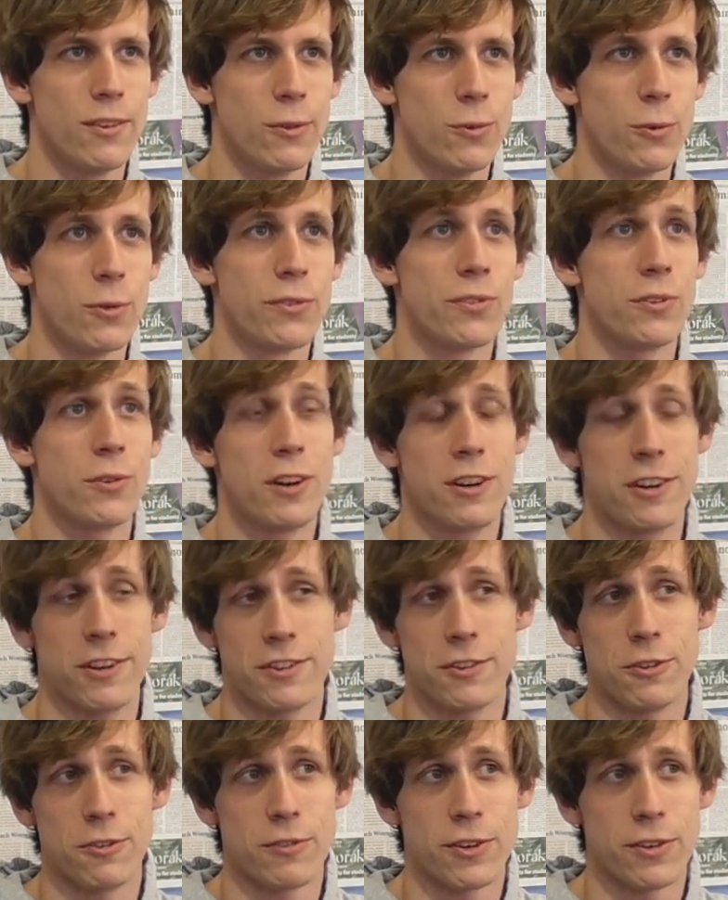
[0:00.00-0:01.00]
also are
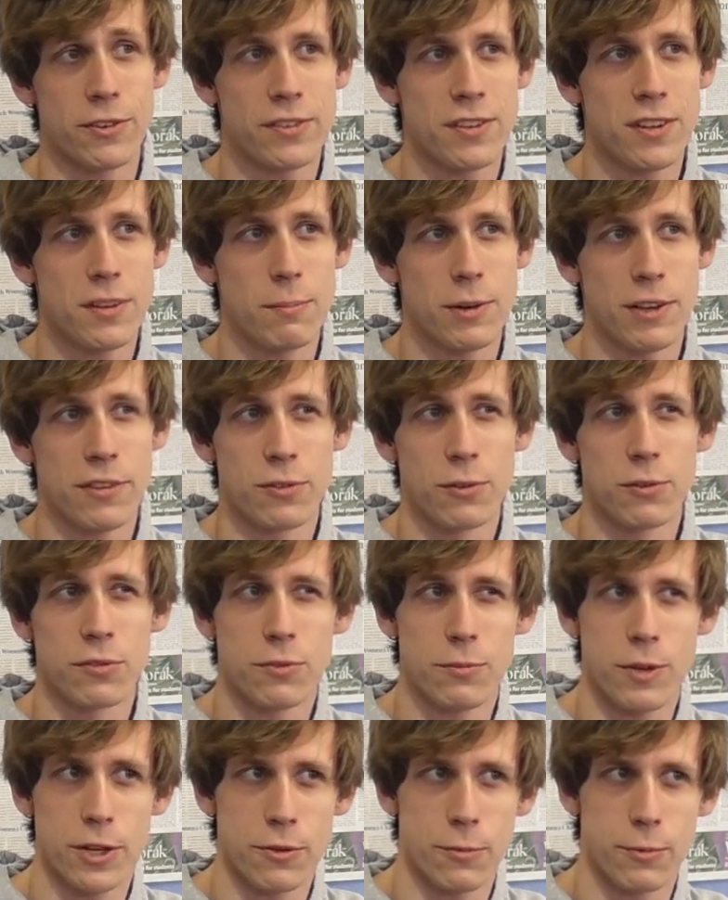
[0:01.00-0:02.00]
at the university, but it's
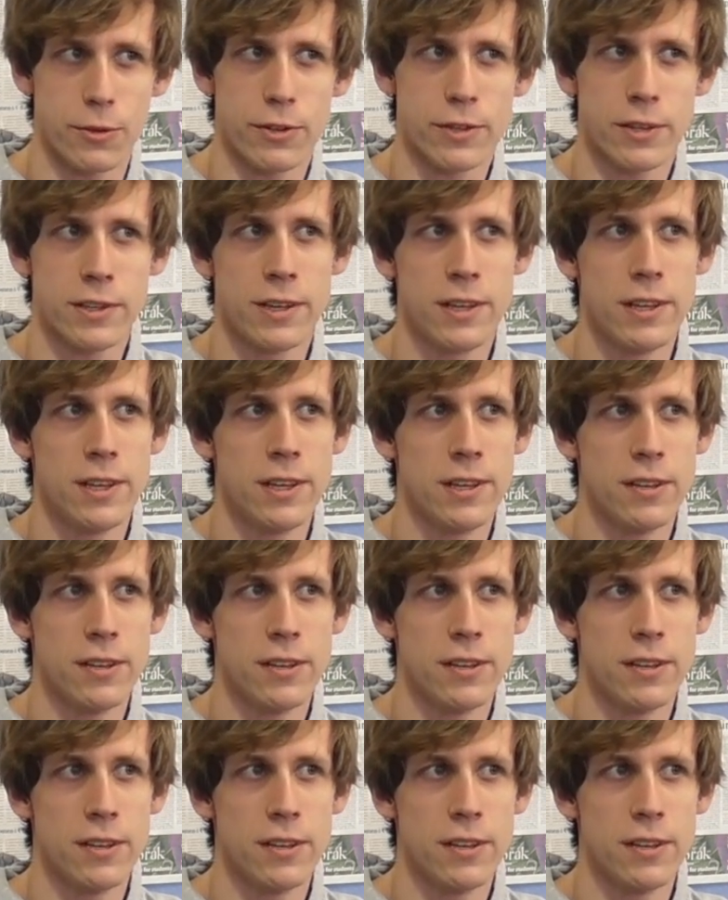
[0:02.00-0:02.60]
also very work.